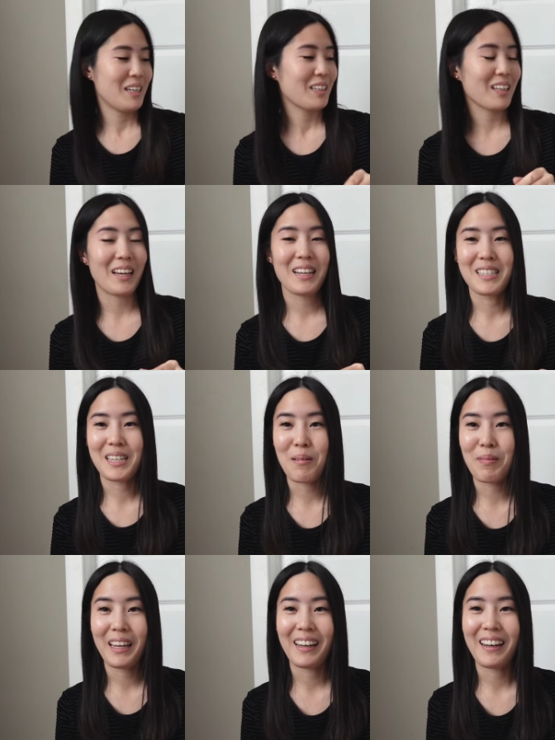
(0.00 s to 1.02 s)
the light is
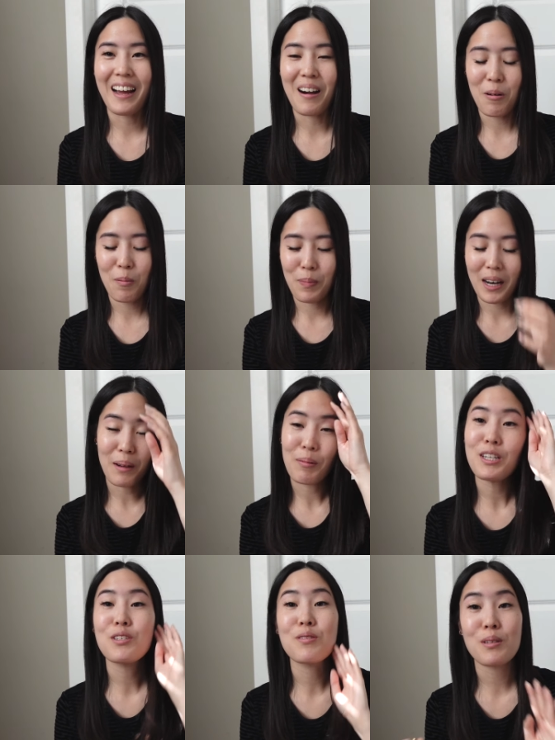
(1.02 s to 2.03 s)
coming in now, but I'm
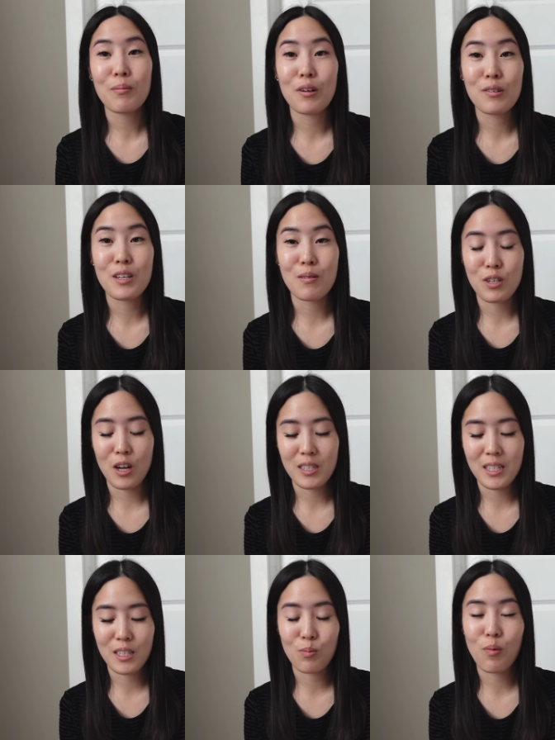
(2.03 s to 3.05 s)
gonna do some close-up
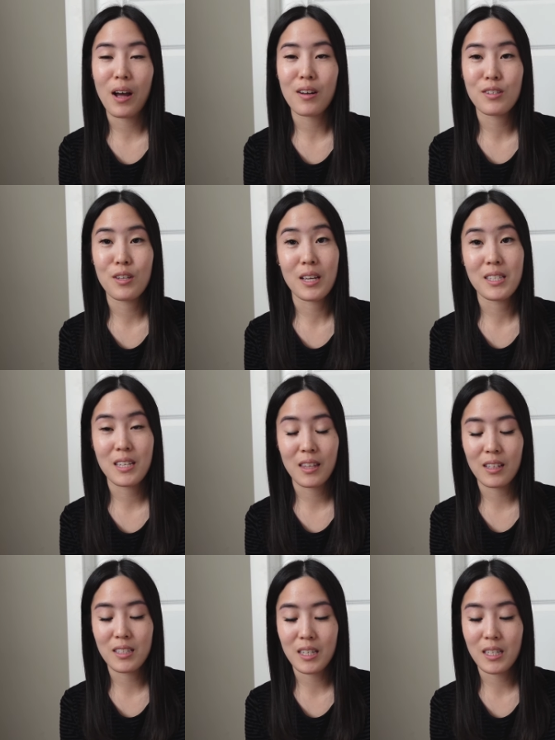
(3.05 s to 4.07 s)
shots as well so you can see
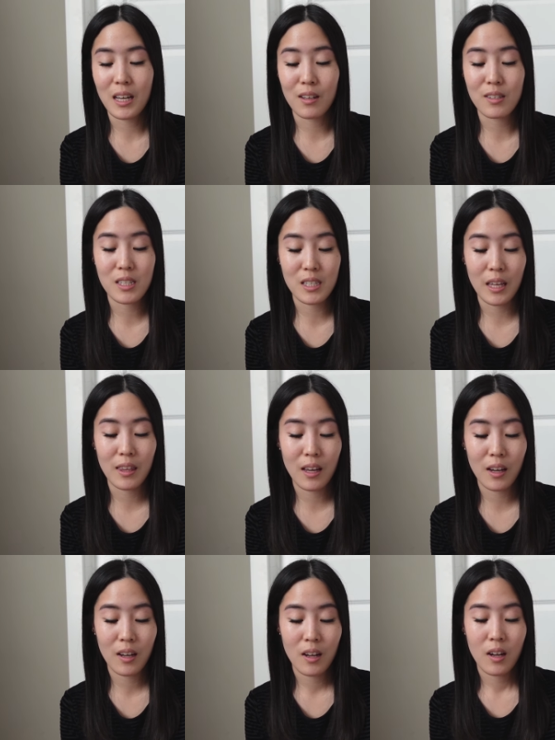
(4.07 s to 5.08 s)
the details because I
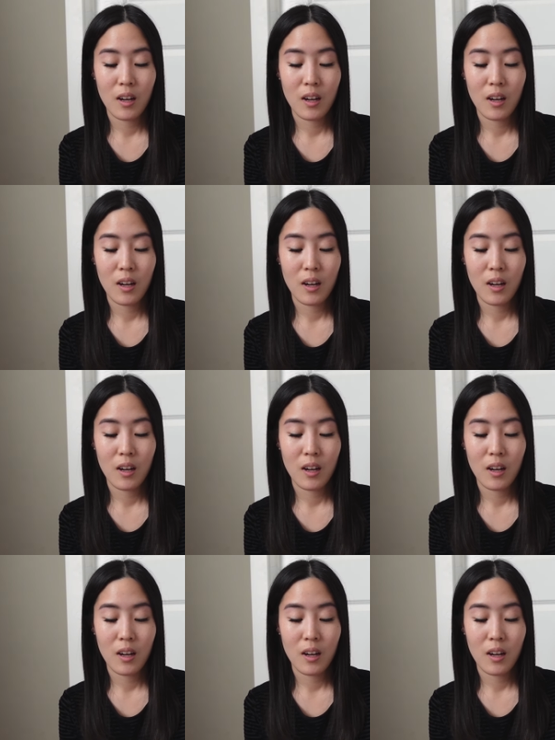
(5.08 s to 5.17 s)
think